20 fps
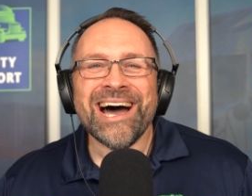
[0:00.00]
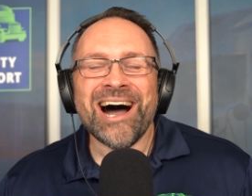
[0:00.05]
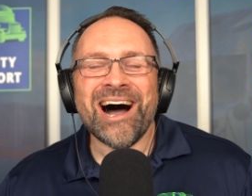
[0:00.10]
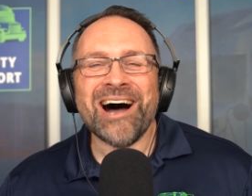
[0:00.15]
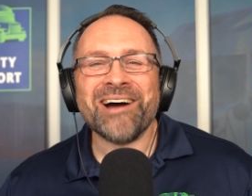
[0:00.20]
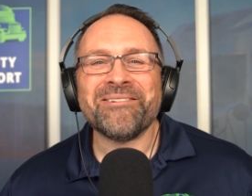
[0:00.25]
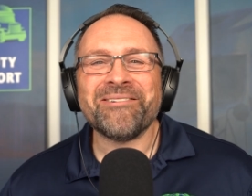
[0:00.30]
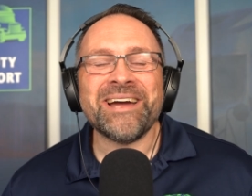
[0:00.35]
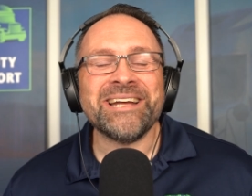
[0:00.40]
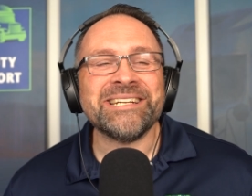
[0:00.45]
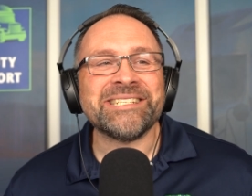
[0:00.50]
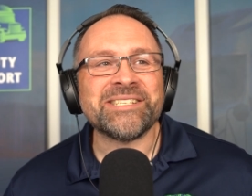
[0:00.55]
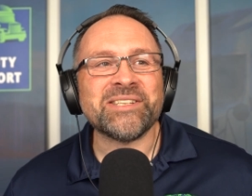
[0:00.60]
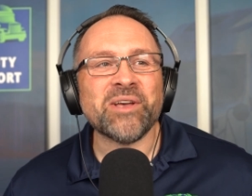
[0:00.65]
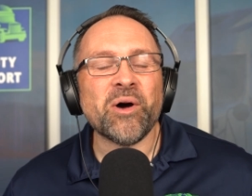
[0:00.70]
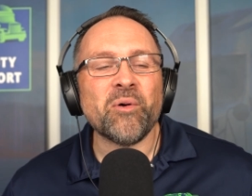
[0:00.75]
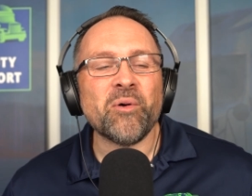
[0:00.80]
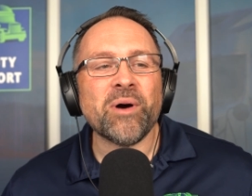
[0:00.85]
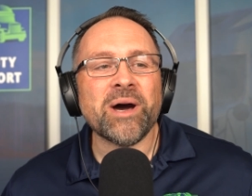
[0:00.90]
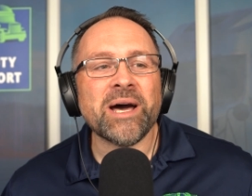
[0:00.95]
All right.
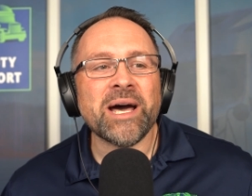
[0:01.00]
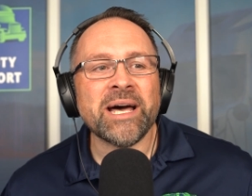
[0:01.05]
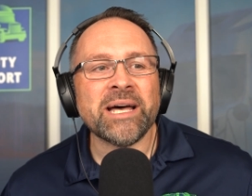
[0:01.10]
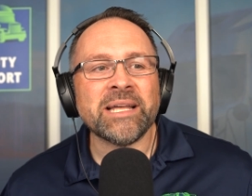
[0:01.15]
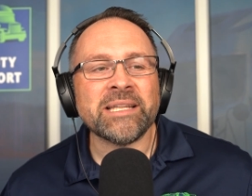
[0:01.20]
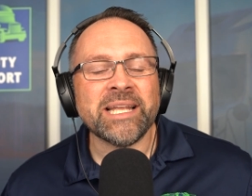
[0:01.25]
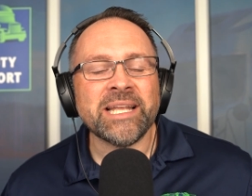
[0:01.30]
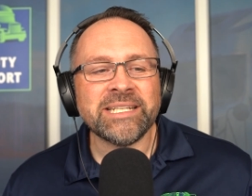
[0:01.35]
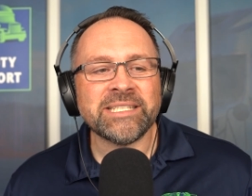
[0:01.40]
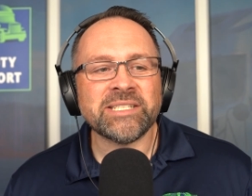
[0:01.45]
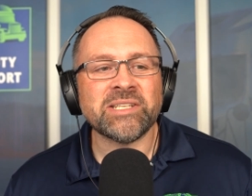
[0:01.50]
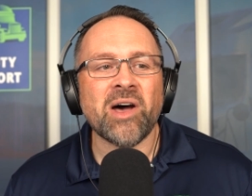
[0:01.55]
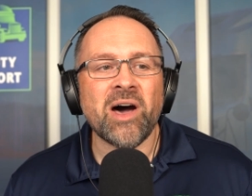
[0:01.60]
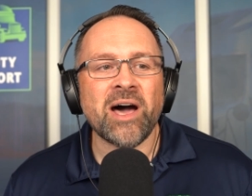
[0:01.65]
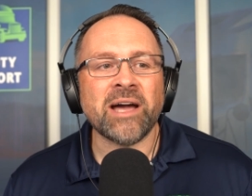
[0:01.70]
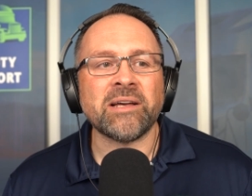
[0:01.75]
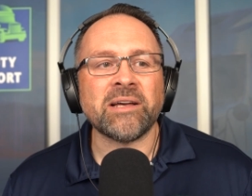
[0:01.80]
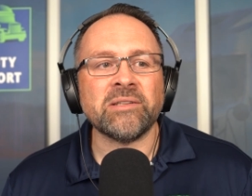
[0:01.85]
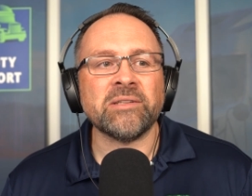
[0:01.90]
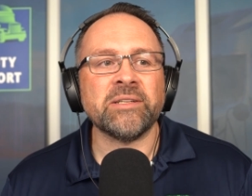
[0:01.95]
So uh, let's
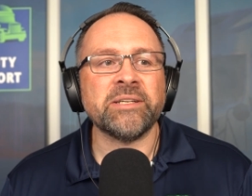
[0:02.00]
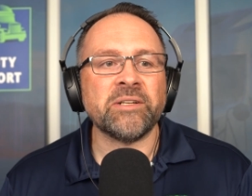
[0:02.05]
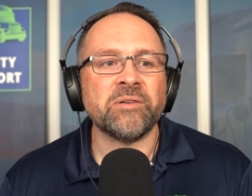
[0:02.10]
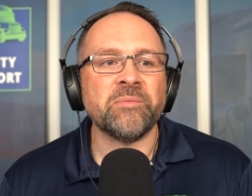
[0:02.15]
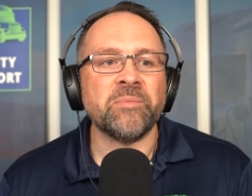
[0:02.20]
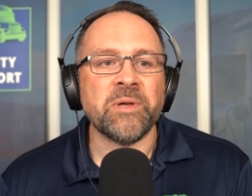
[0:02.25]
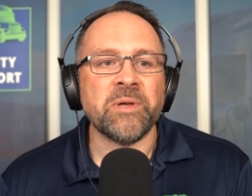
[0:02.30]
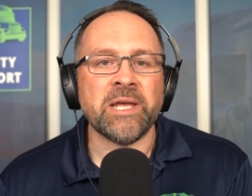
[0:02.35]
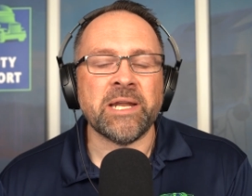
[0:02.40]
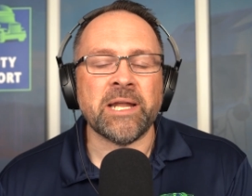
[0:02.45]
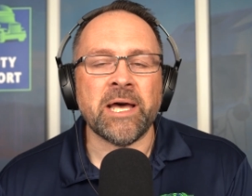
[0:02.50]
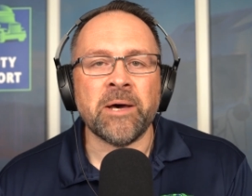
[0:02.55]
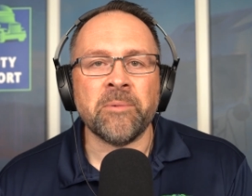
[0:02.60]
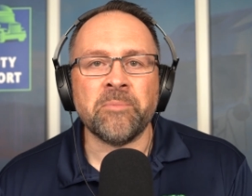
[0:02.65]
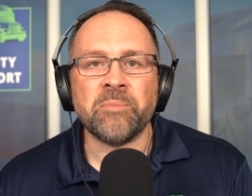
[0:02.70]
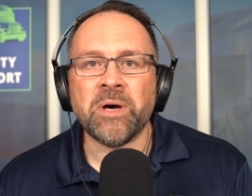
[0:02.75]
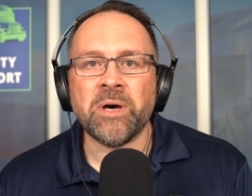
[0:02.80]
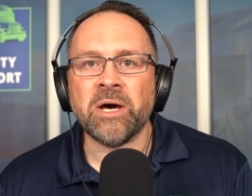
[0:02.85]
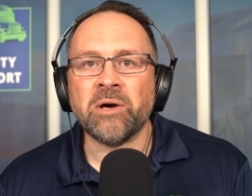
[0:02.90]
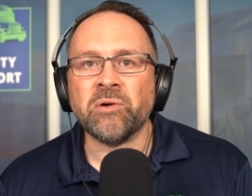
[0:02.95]
talk a little bit
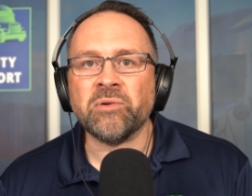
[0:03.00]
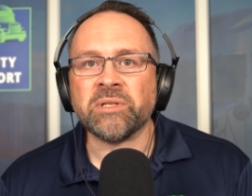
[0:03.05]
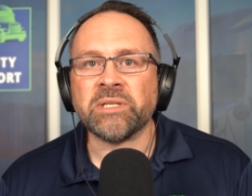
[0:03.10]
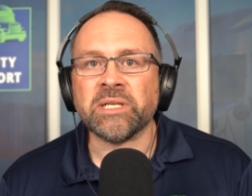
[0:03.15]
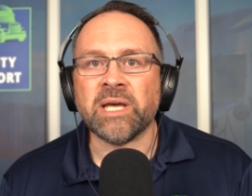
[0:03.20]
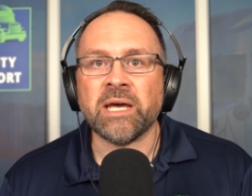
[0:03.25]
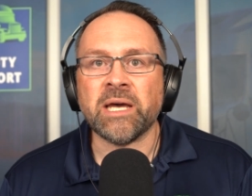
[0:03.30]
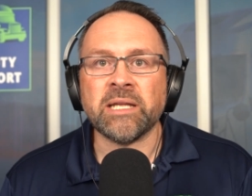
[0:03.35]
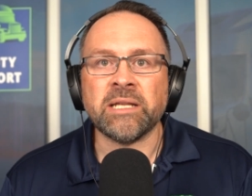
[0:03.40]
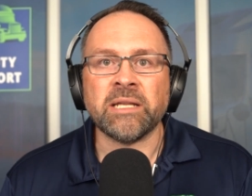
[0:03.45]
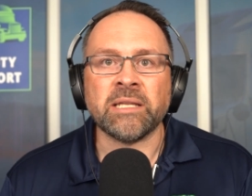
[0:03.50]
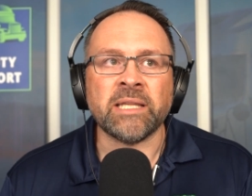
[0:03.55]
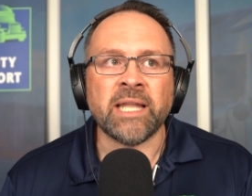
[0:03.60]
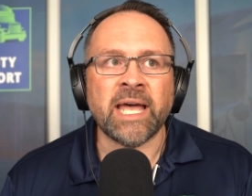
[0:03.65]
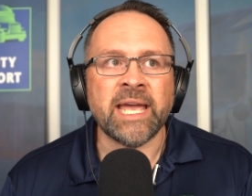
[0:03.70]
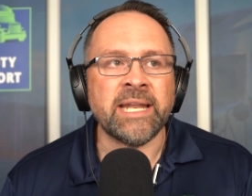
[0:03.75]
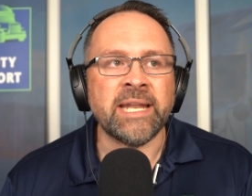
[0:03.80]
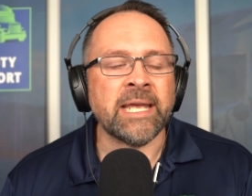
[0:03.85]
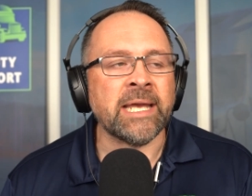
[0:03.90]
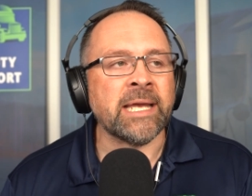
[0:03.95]
about
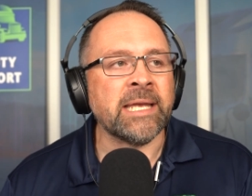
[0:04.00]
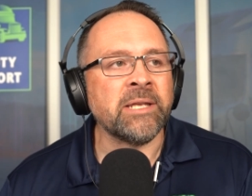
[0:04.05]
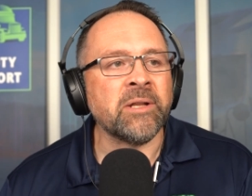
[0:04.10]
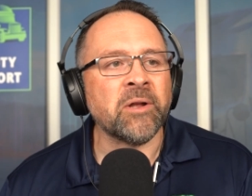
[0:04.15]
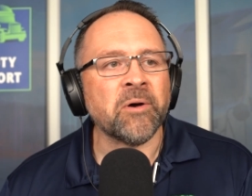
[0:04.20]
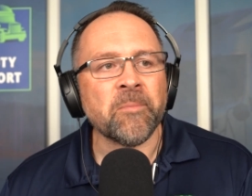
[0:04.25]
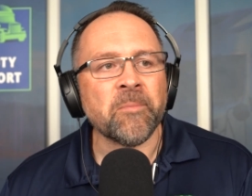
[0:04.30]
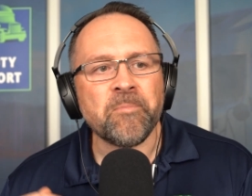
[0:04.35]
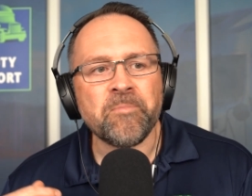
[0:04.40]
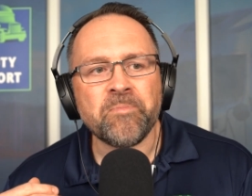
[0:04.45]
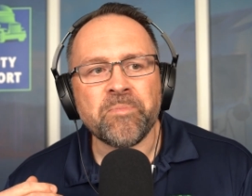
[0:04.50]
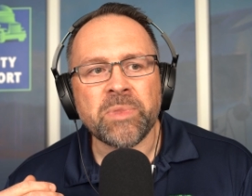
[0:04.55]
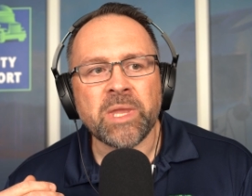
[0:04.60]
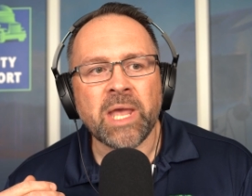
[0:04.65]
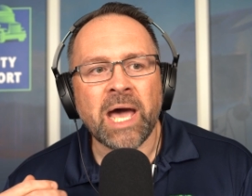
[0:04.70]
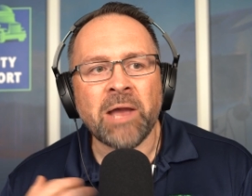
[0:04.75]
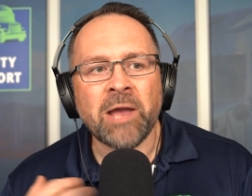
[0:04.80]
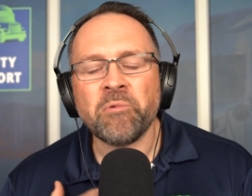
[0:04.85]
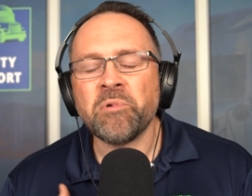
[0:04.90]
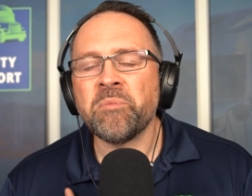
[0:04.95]
lighting. You know,
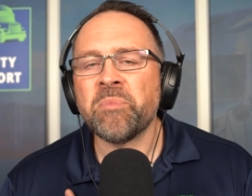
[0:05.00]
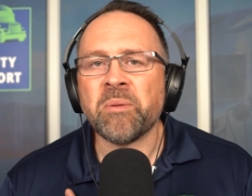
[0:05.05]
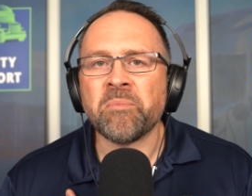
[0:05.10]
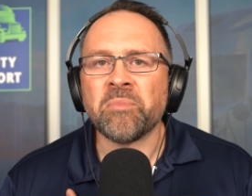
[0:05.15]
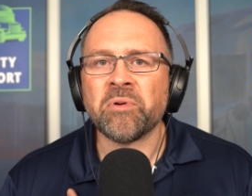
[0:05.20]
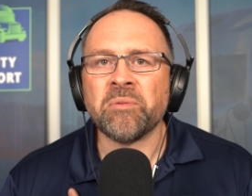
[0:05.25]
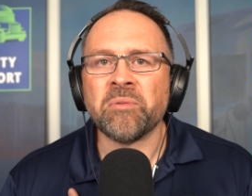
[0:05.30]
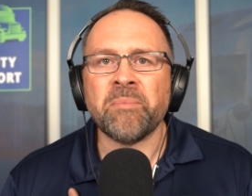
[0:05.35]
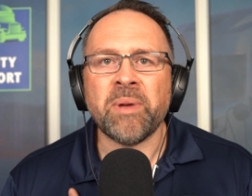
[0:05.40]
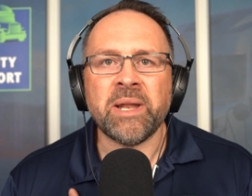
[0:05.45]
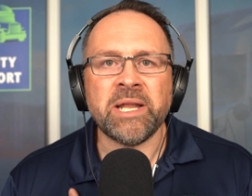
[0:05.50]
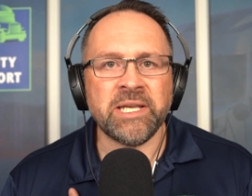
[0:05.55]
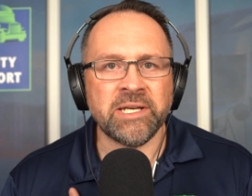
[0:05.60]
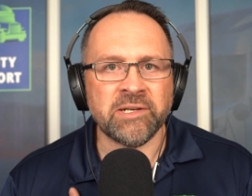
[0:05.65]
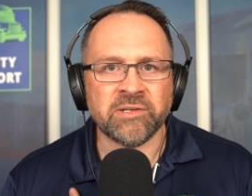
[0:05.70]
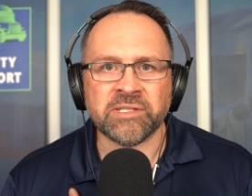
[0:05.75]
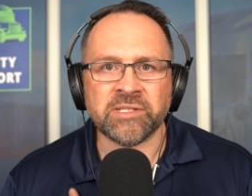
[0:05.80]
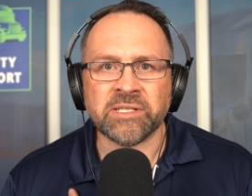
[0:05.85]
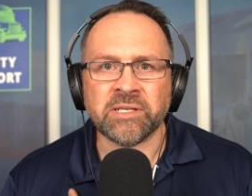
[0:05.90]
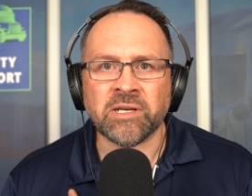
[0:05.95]
I remember many
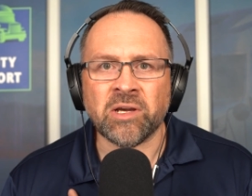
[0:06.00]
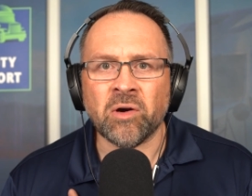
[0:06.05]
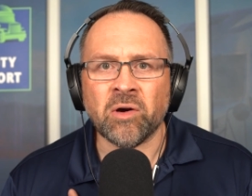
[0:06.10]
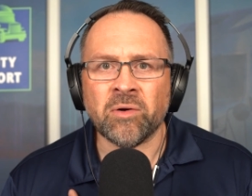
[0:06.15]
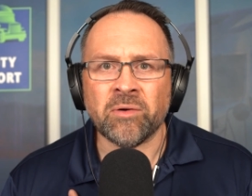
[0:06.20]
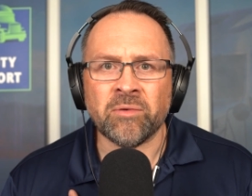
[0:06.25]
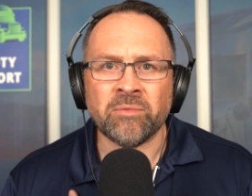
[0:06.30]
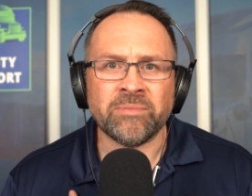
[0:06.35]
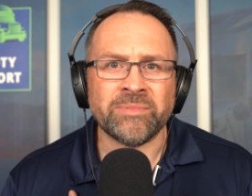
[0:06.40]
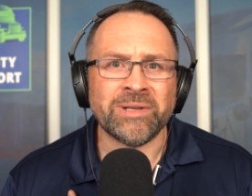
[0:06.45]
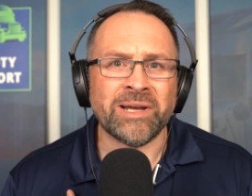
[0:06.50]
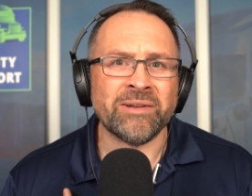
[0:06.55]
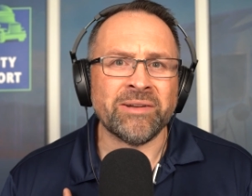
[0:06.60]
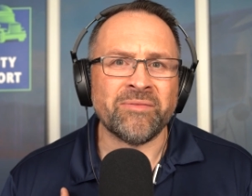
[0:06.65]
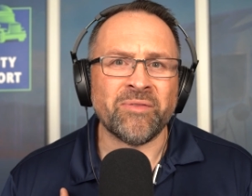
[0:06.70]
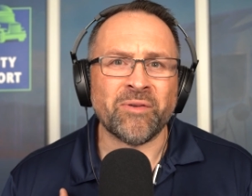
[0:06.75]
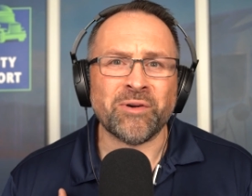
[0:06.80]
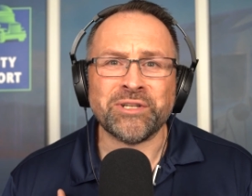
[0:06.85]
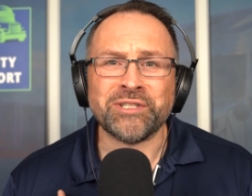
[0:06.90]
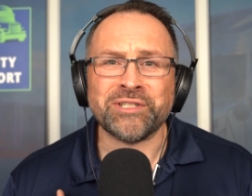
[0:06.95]
years ago, and
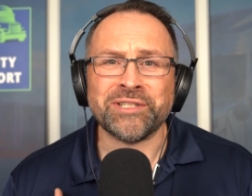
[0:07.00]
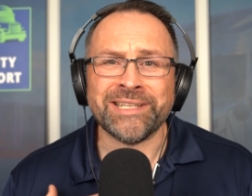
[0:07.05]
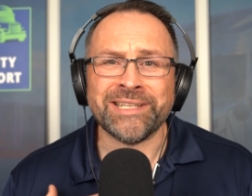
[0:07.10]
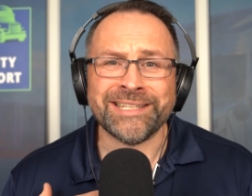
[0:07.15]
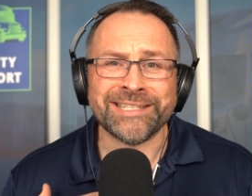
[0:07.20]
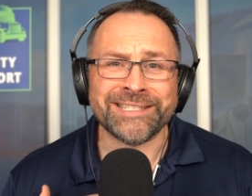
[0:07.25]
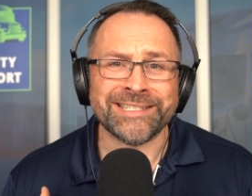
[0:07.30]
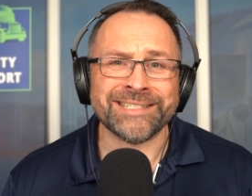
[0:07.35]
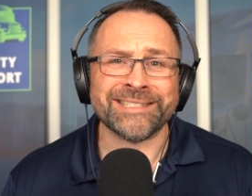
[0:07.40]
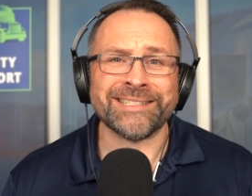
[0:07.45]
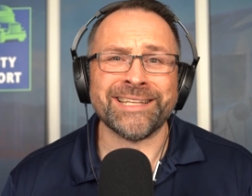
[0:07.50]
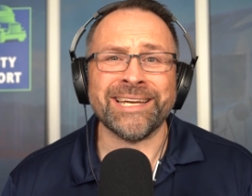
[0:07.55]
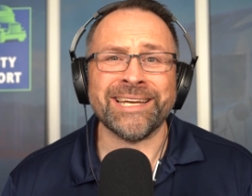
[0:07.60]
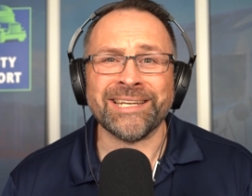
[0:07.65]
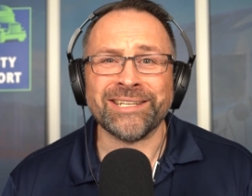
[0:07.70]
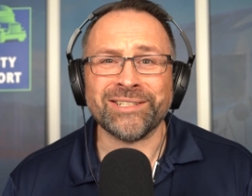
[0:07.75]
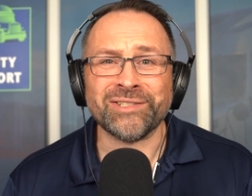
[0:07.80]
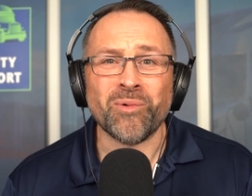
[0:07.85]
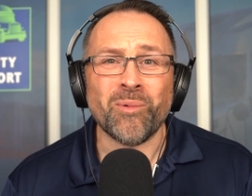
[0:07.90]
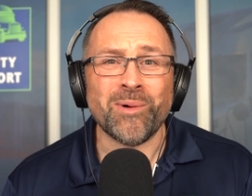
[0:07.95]
unfortunately, this is
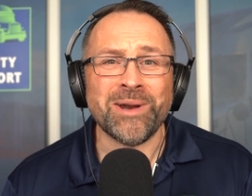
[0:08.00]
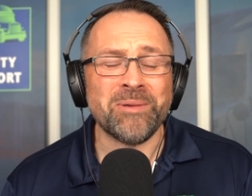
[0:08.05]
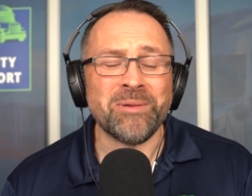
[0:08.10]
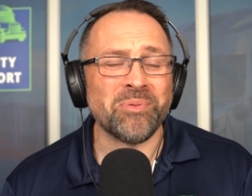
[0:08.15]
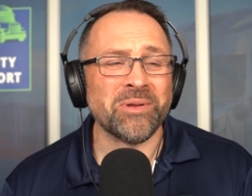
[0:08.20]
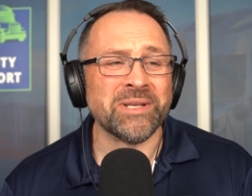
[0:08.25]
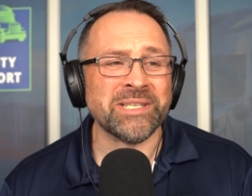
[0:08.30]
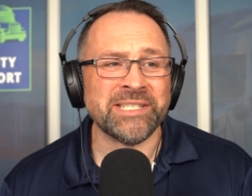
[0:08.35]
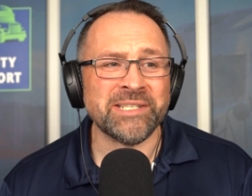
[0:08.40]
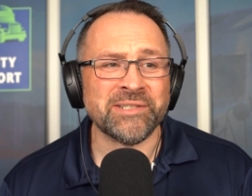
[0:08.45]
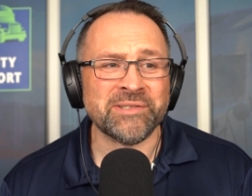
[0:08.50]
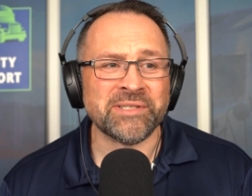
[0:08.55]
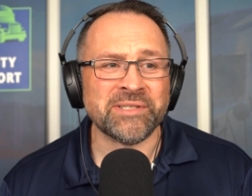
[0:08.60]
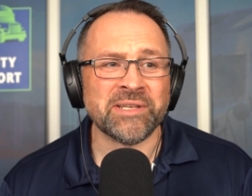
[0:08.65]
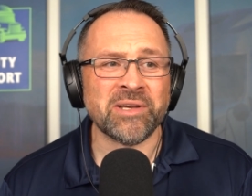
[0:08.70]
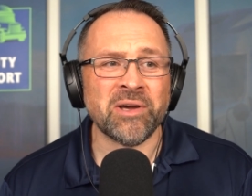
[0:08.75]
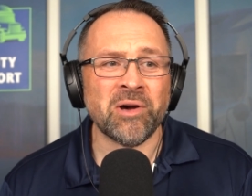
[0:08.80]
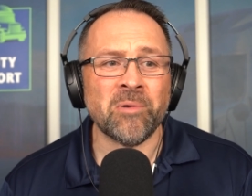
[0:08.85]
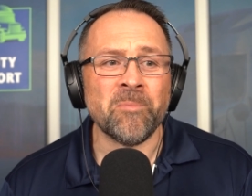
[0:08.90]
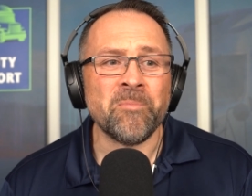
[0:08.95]
like 20 plus years
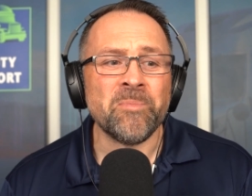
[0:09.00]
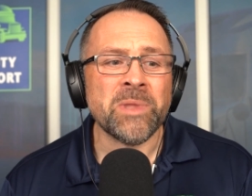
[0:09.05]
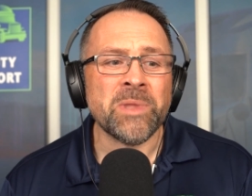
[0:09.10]
ago,